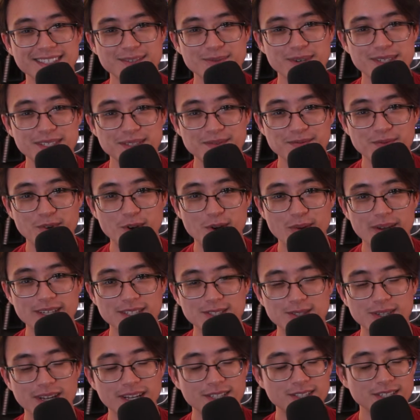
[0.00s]
it wasn't four-way
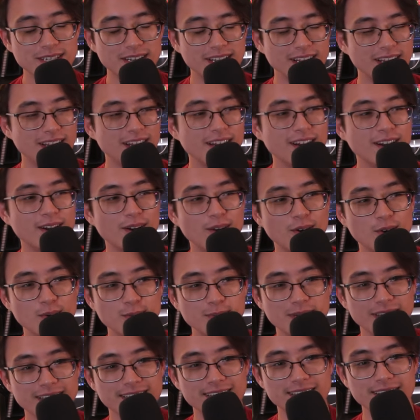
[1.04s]
stretch. Oh
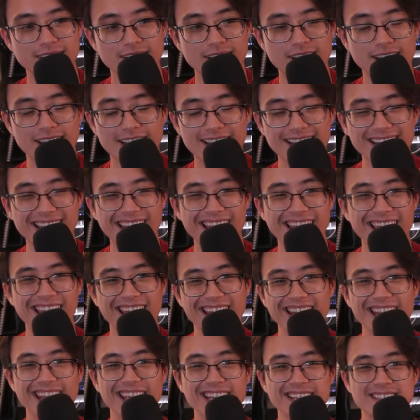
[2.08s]
my god, I had
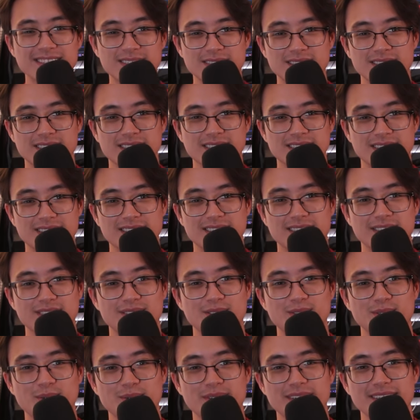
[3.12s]
headaches
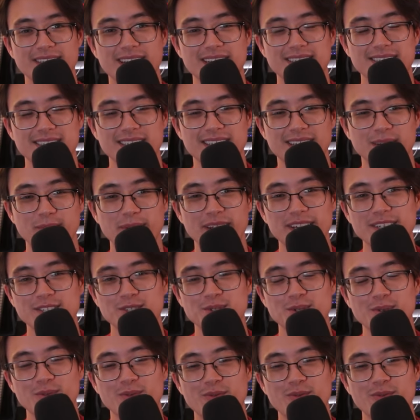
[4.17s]
shooting that scene. We had to shoot a